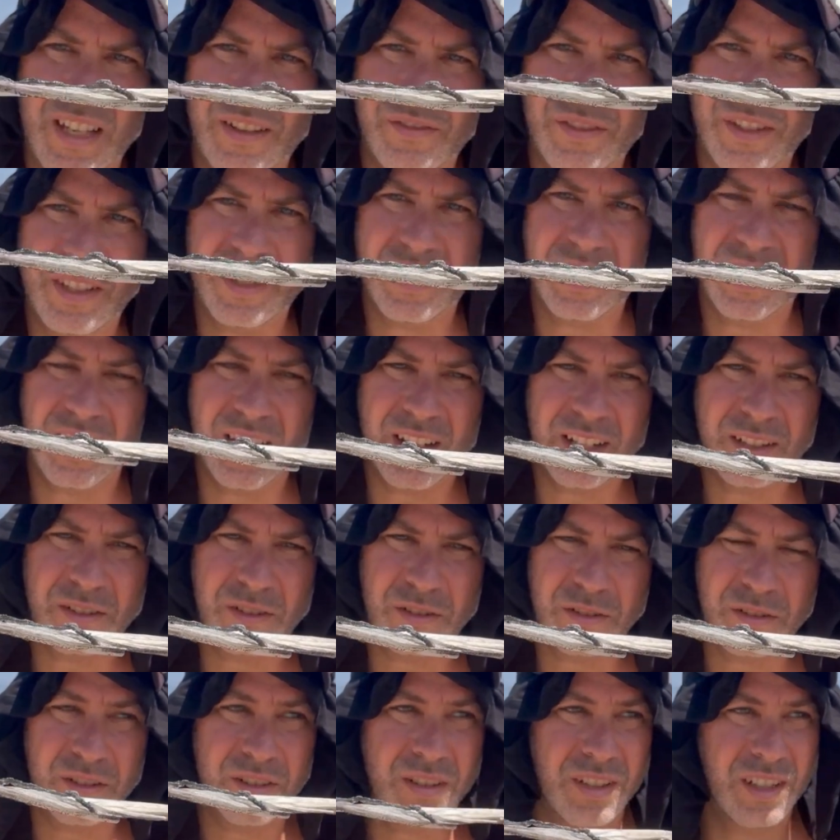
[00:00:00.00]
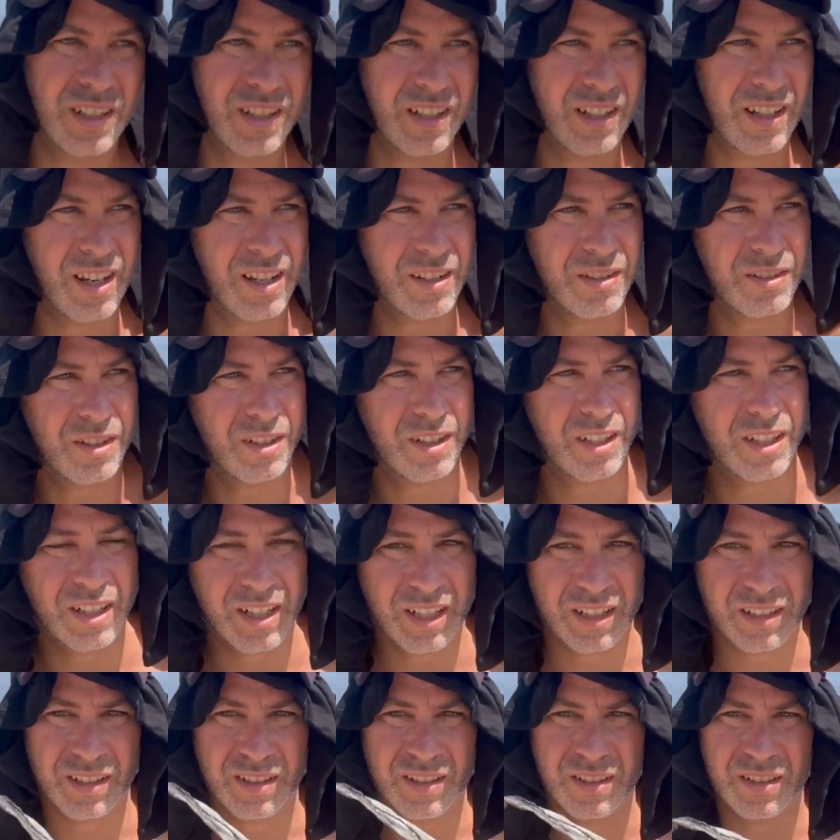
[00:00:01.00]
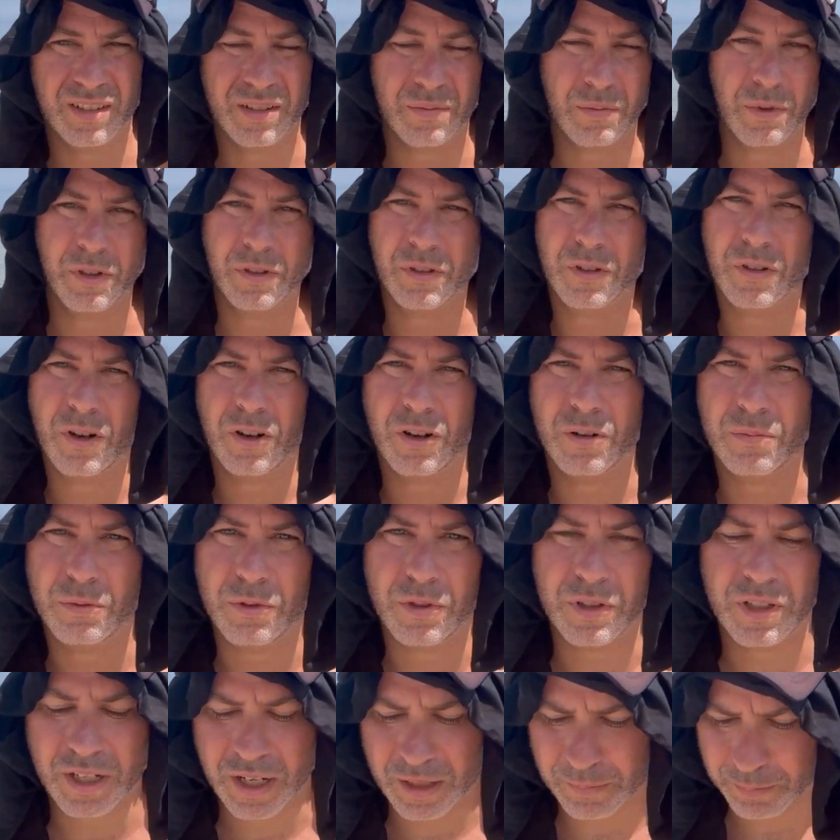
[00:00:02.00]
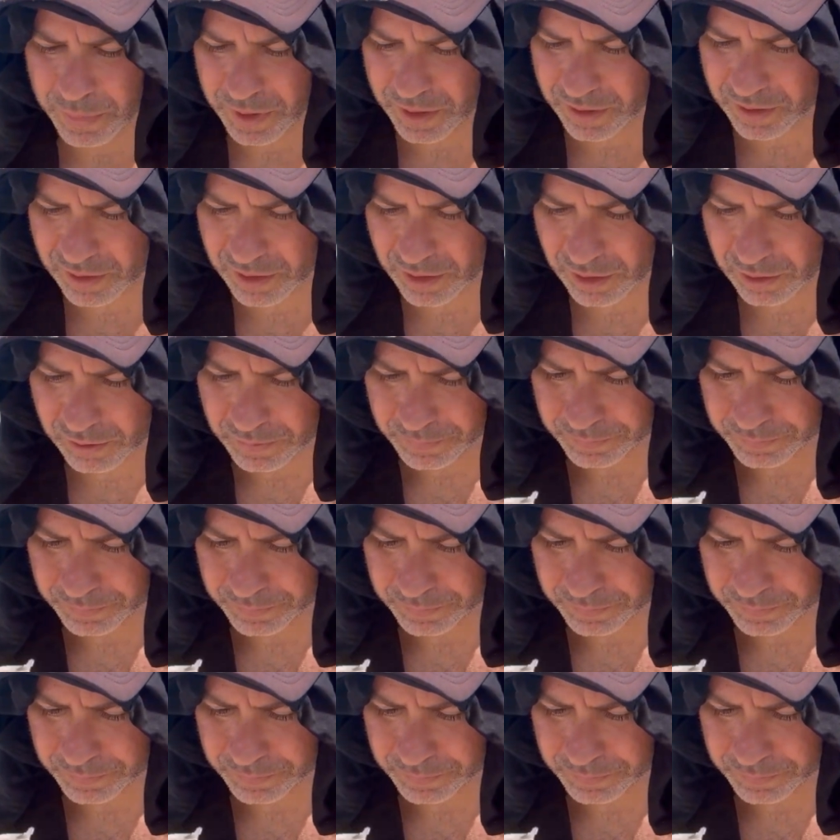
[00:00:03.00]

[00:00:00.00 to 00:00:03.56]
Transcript: have these connectors, and I saw it connected to some other cardboard type bits. So